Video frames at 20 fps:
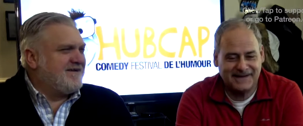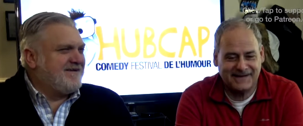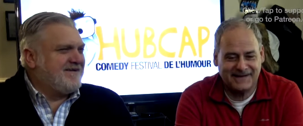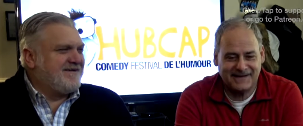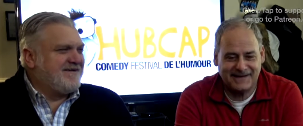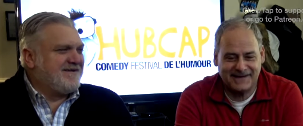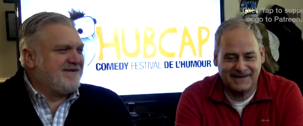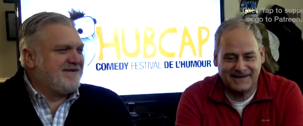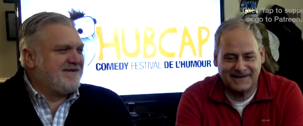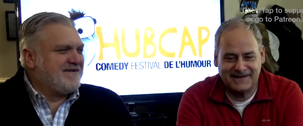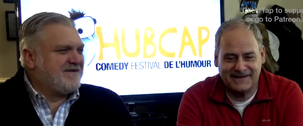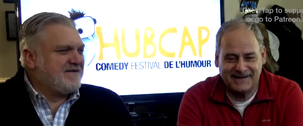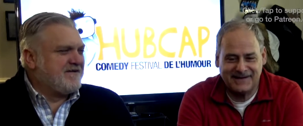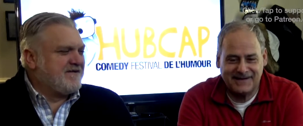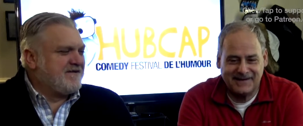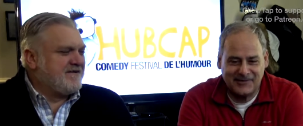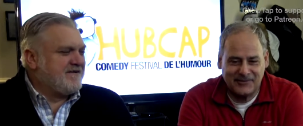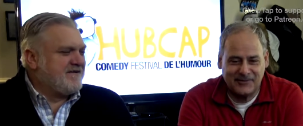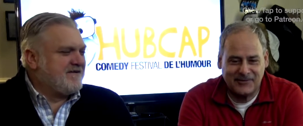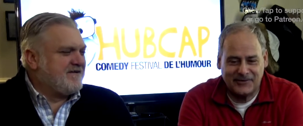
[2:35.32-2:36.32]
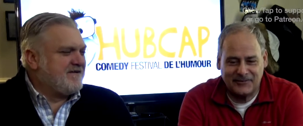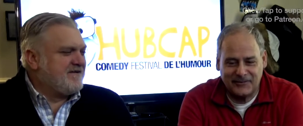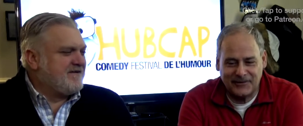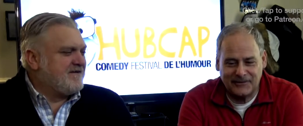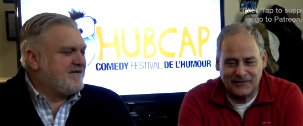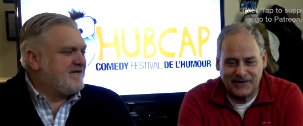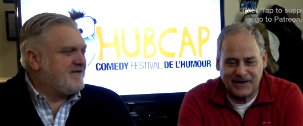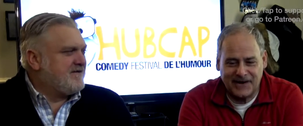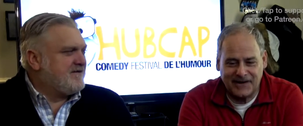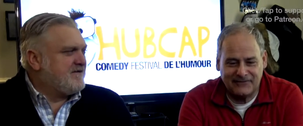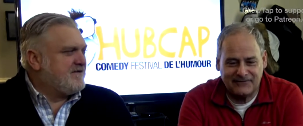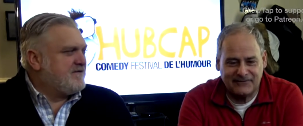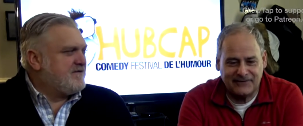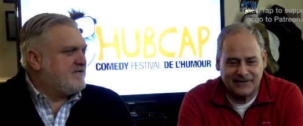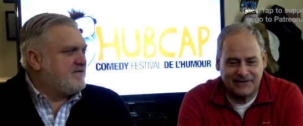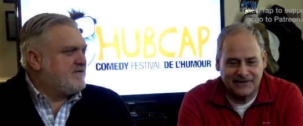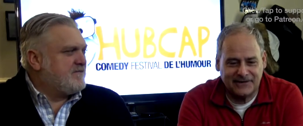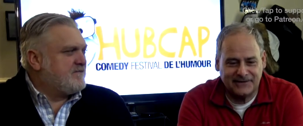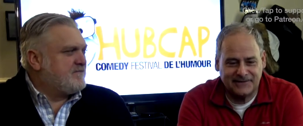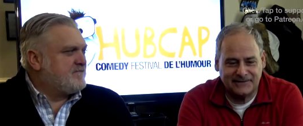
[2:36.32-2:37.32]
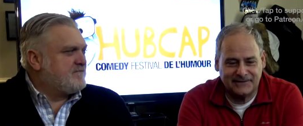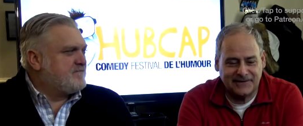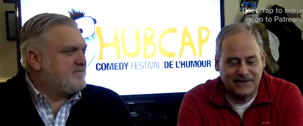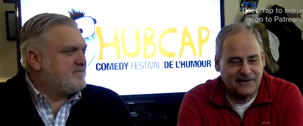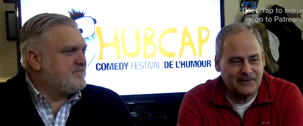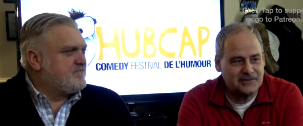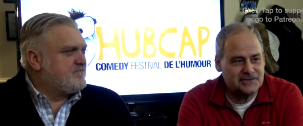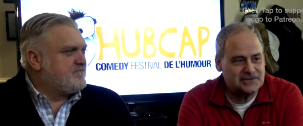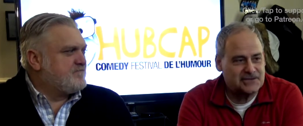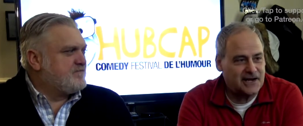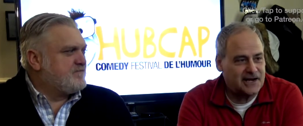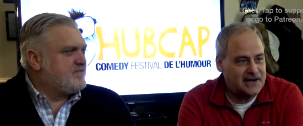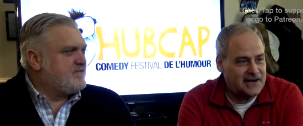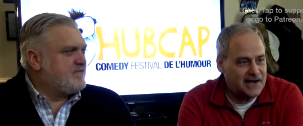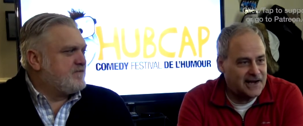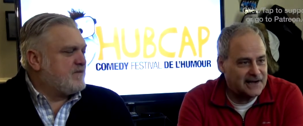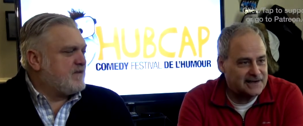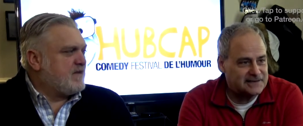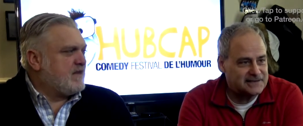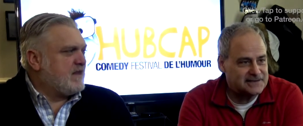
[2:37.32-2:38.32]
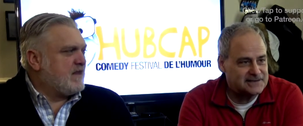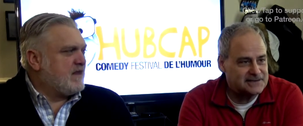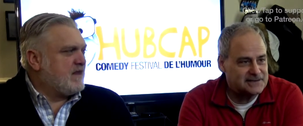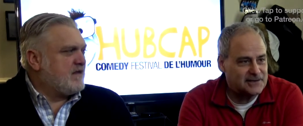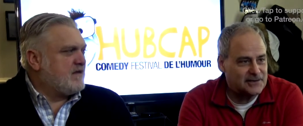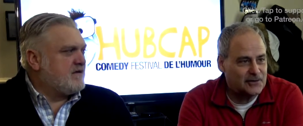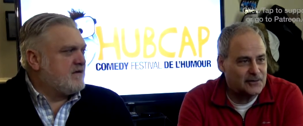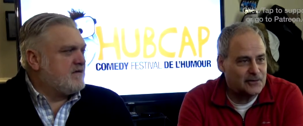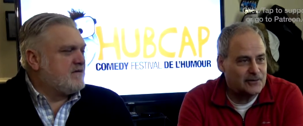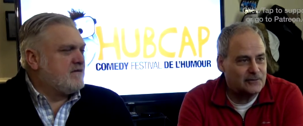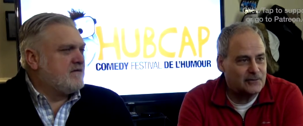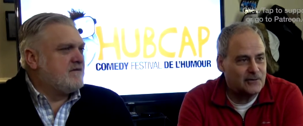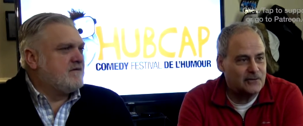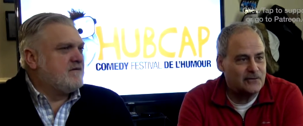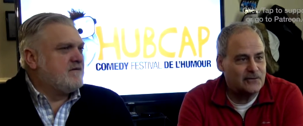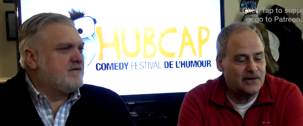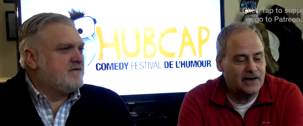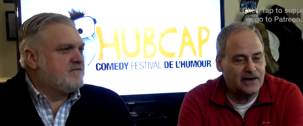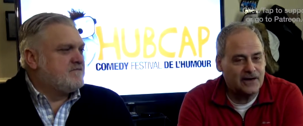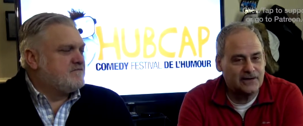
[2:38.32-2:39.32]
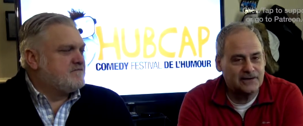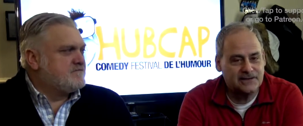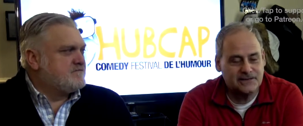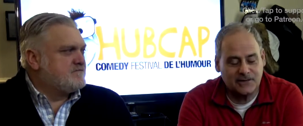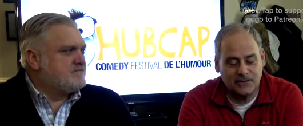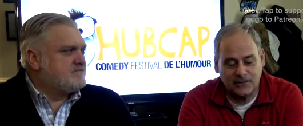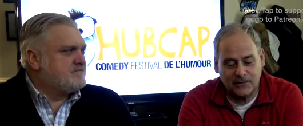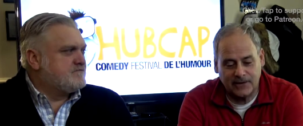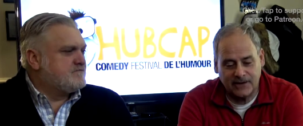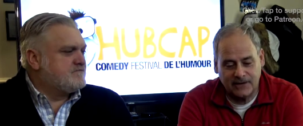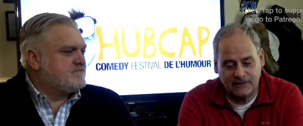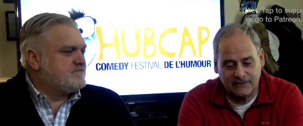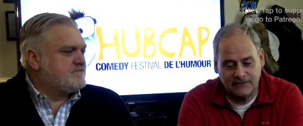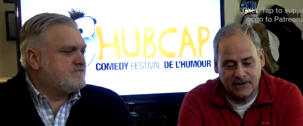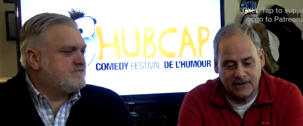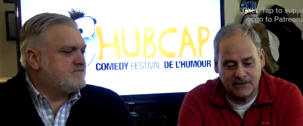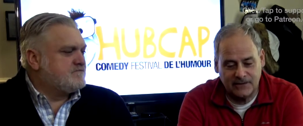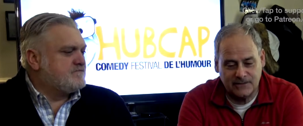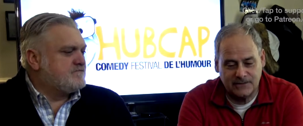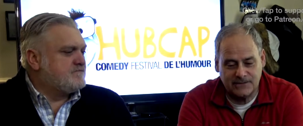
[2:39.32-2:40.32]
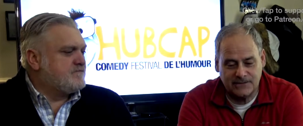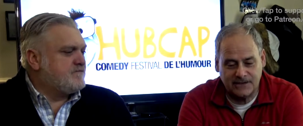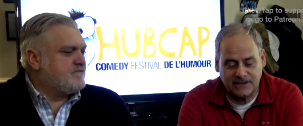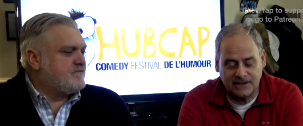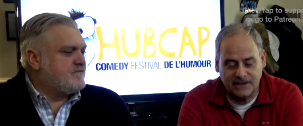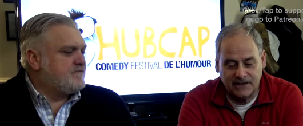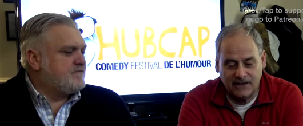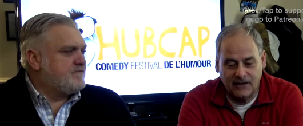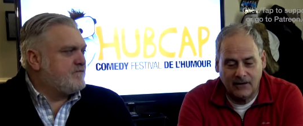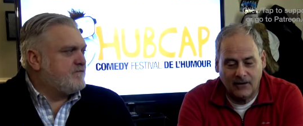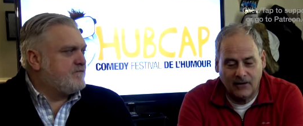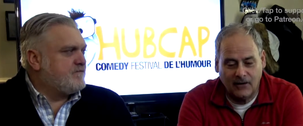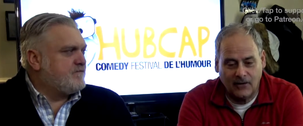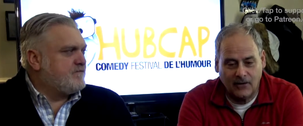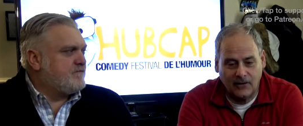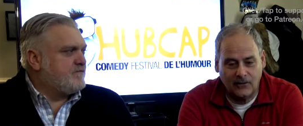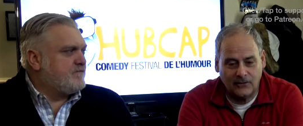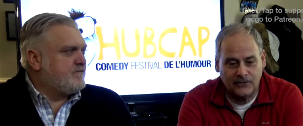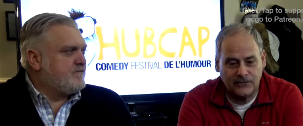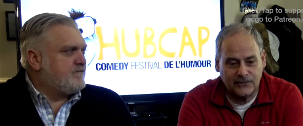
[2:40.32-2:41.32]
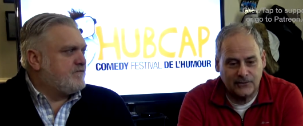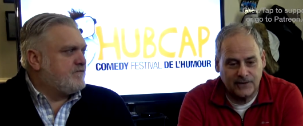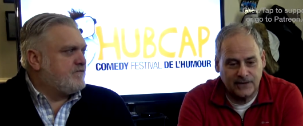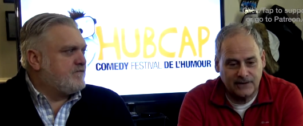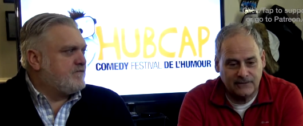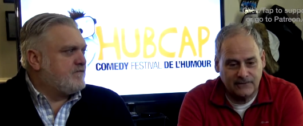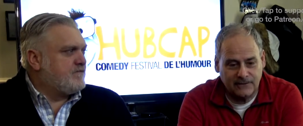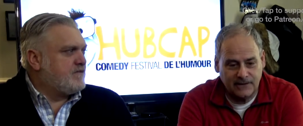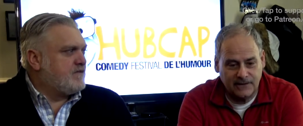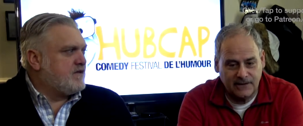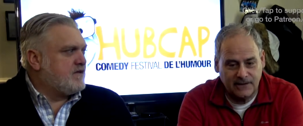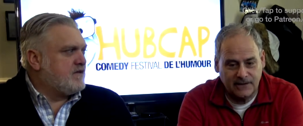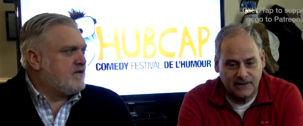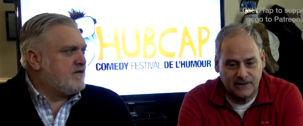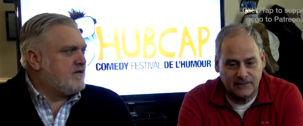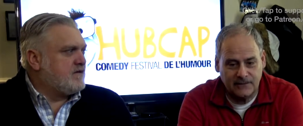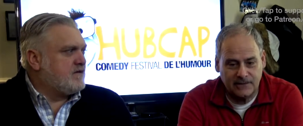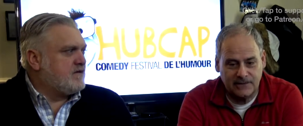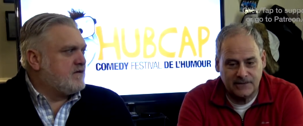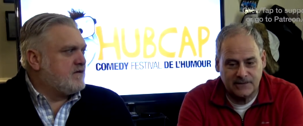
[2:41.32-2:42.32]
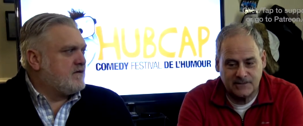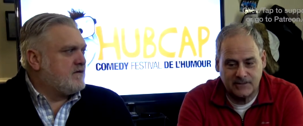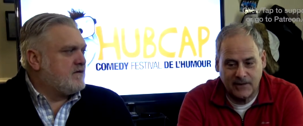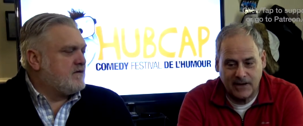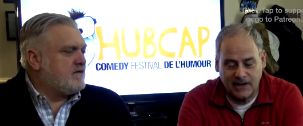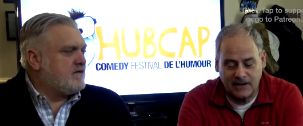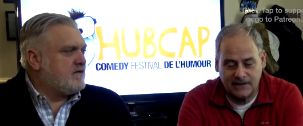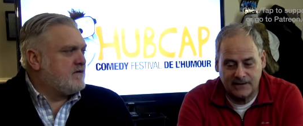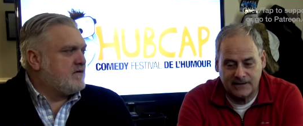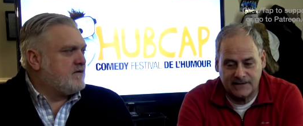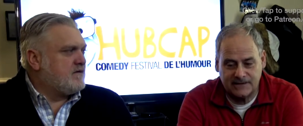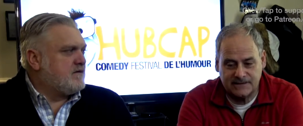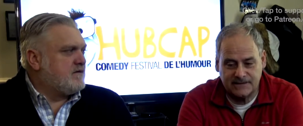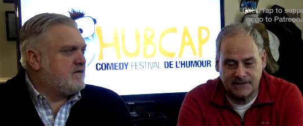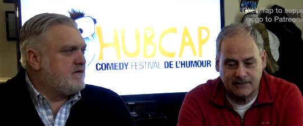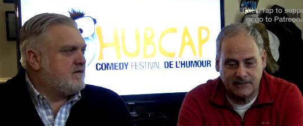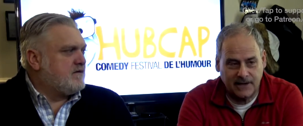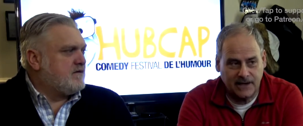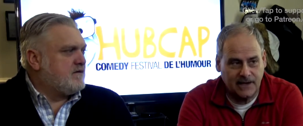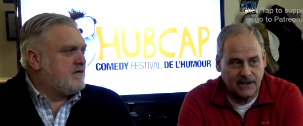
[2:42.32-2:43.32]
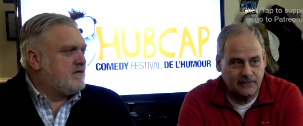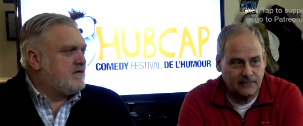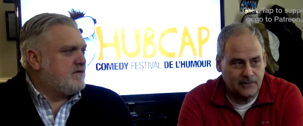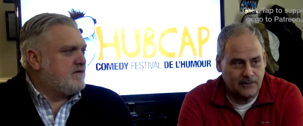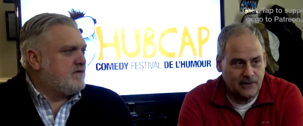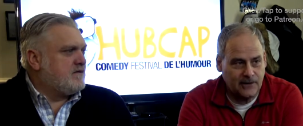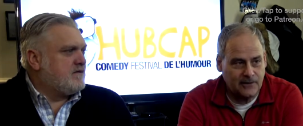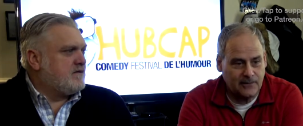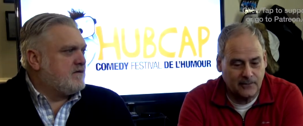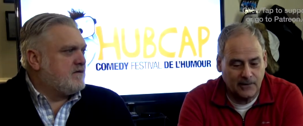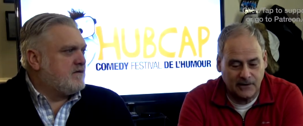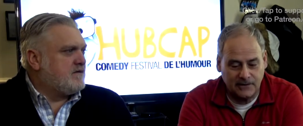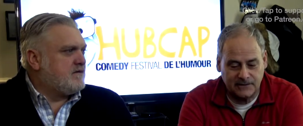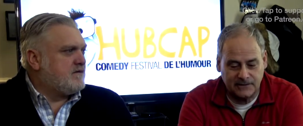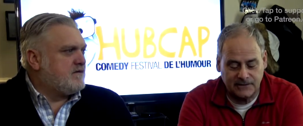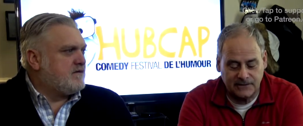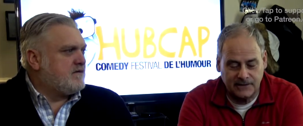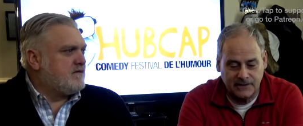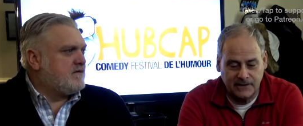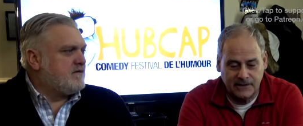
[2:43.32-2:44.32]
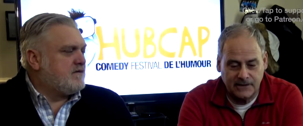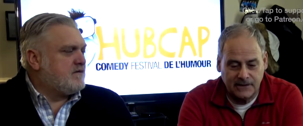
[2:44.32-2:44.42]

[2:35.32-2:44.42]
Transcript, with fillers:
Speaker 1: uh, we, we, we have now Shediac this year. We moved there, so we have venues in all three of the municipalities that make up Greater Moncton.